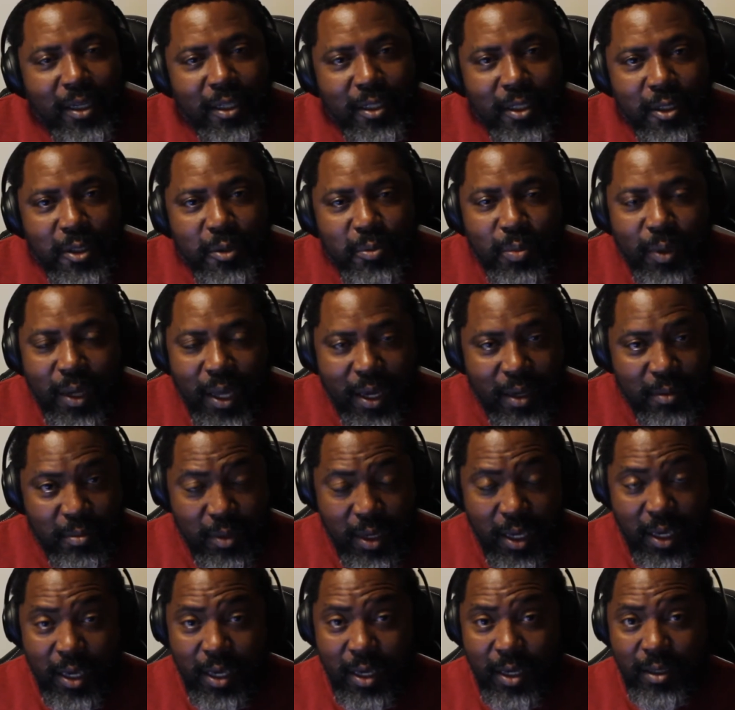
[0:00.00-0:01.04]
this black
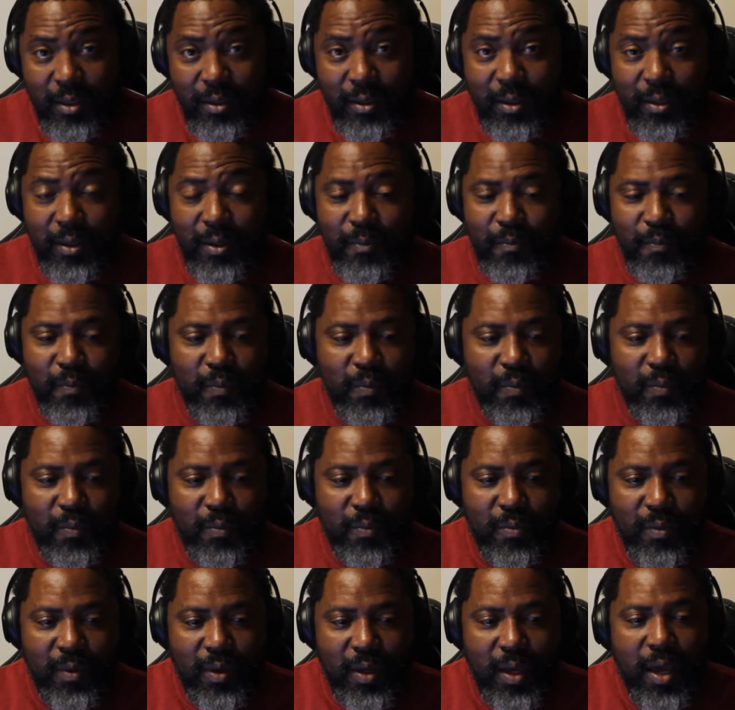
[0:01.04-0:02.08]
man
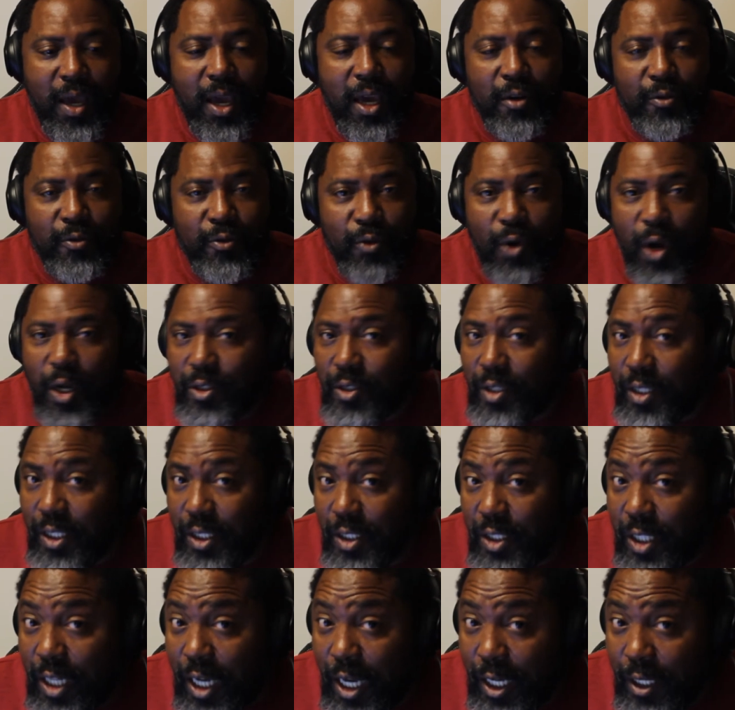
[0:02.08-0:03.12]
had a
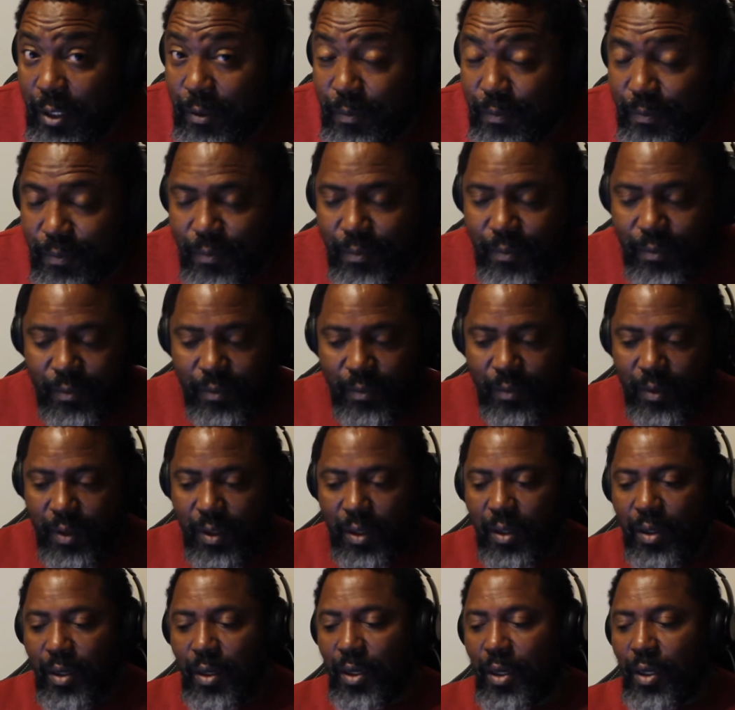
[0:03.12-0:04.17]
fraudulent check.
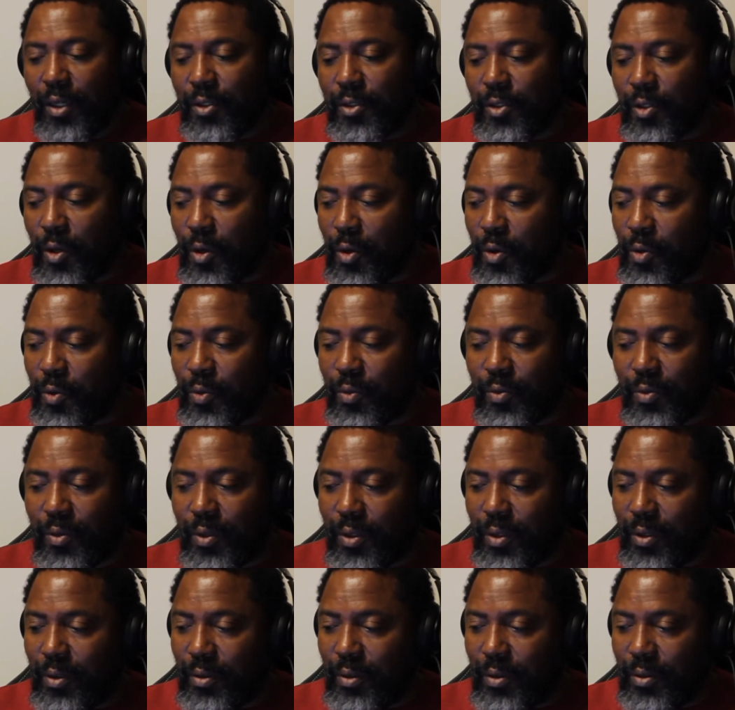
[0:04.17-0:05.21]
So
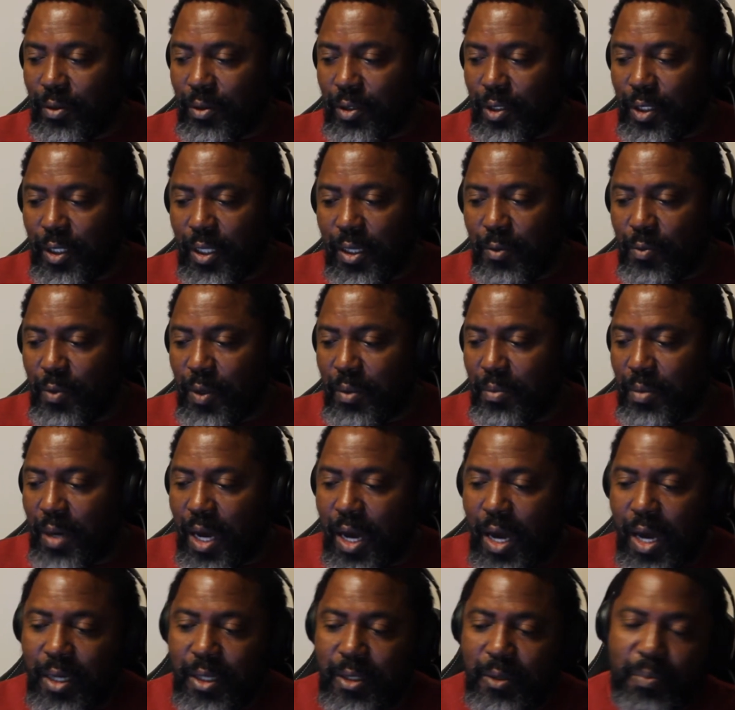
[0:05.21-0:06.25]
she went
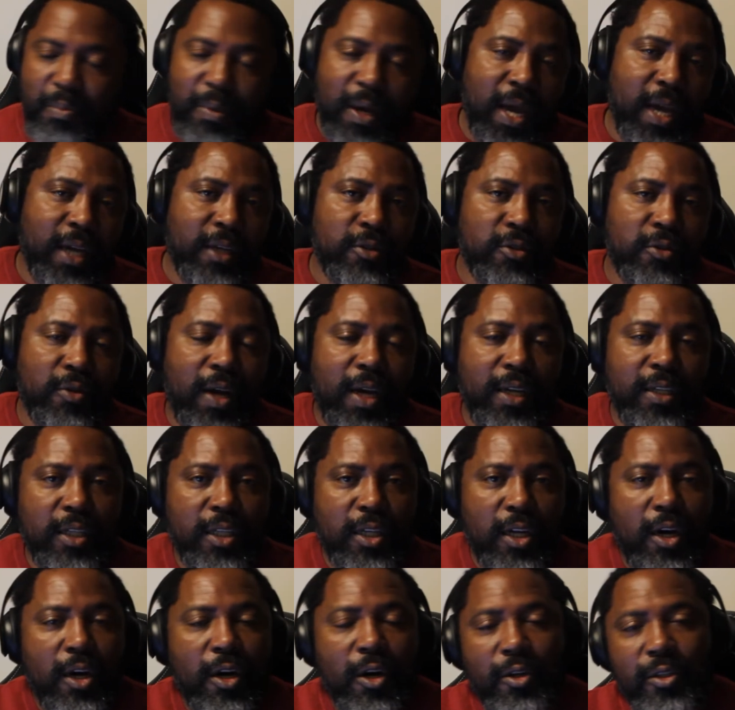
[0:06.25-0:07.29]
behind his back, tried to
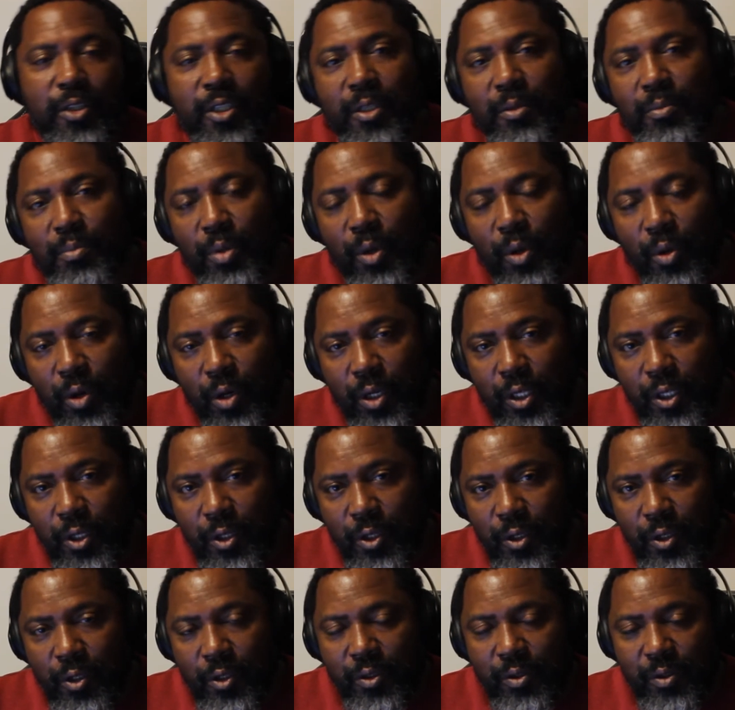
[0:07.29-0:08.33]
call the
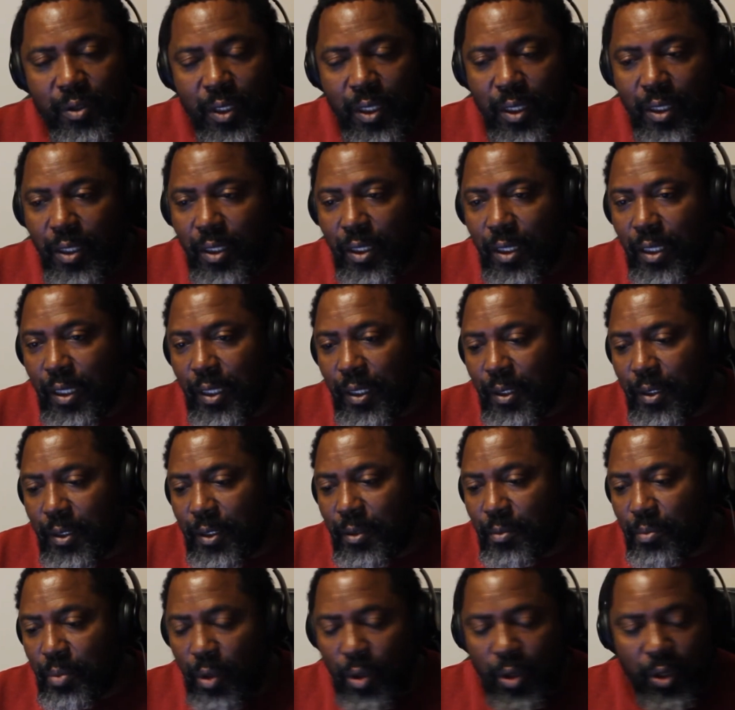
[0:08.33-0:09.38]
employer. The
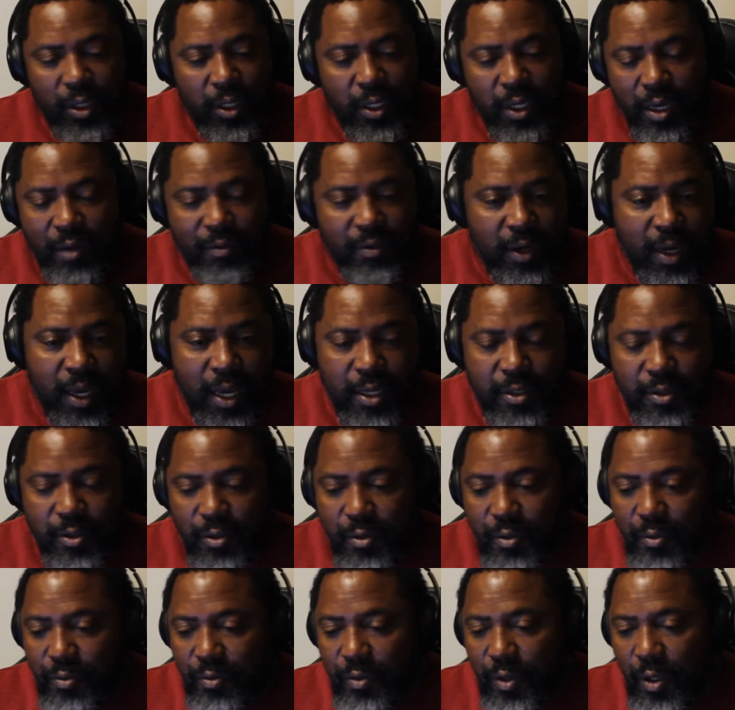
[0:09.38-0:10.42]
employer never
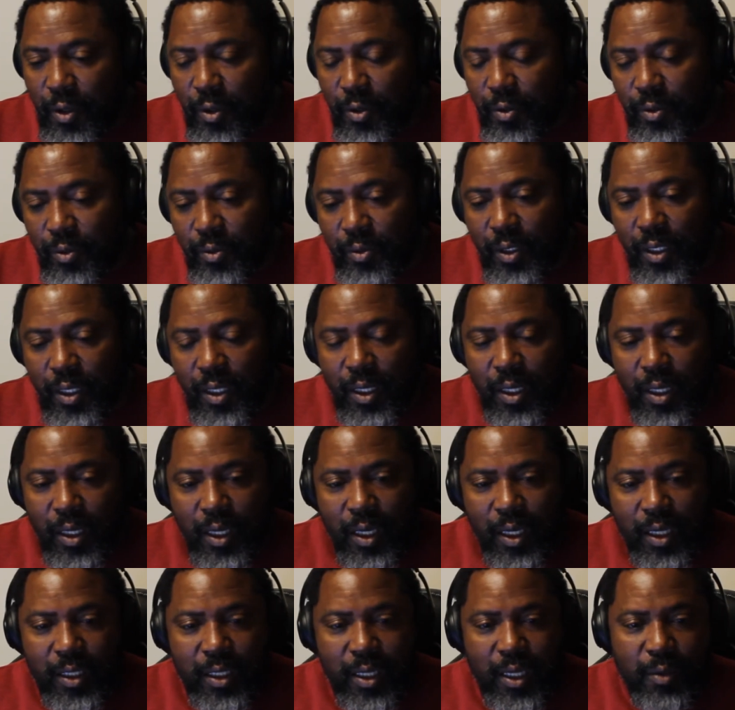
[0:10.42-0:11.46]
answered the phone.
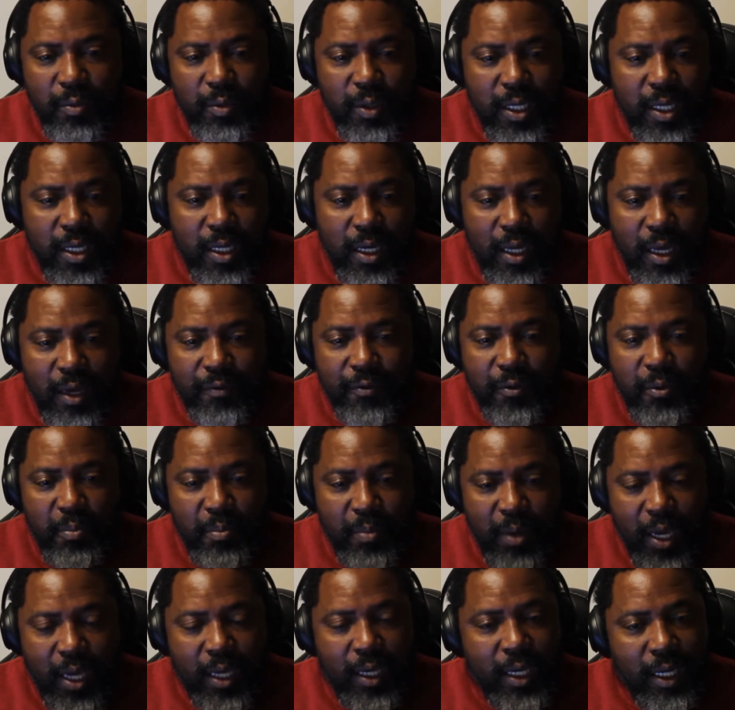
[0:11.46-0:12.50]
And then when he left the
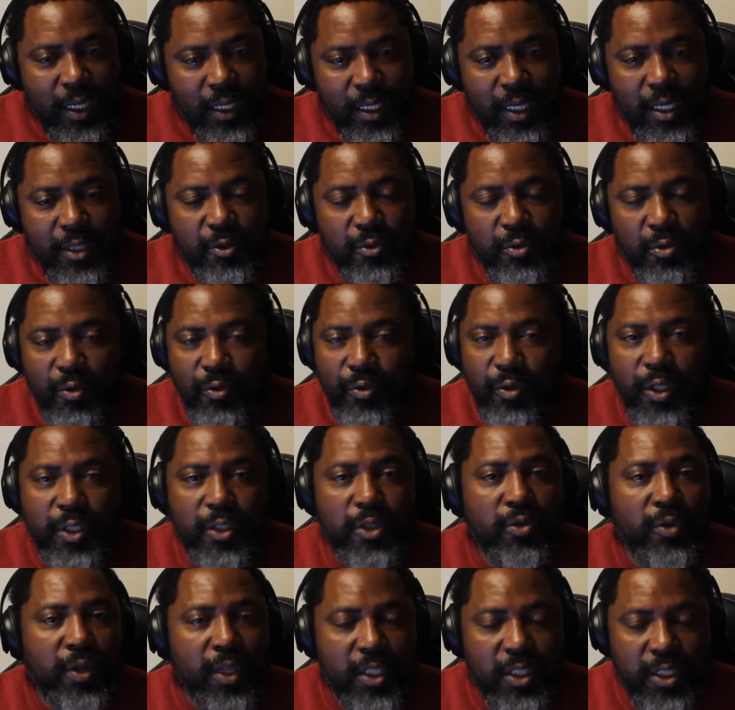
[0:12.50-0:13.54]
bank, I guess through
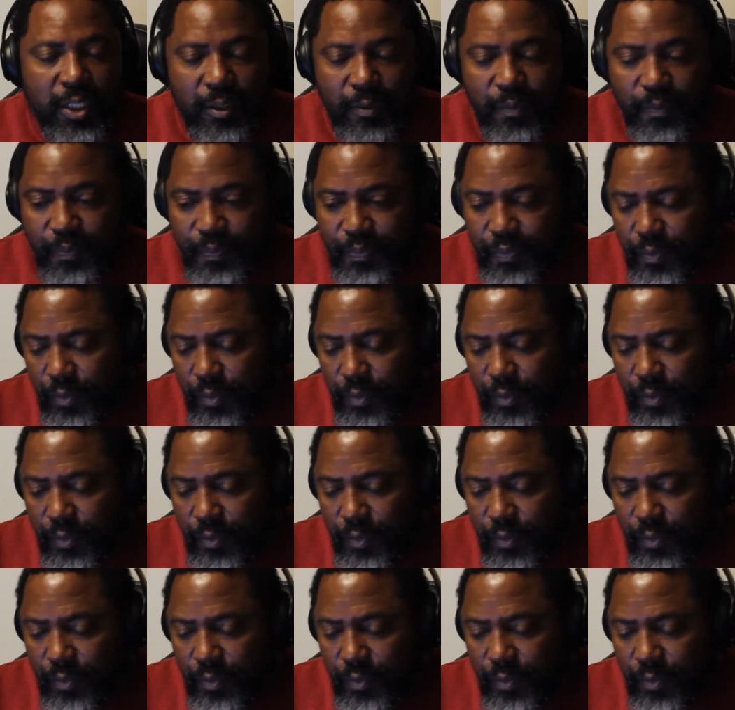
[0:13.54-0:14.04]
frustration,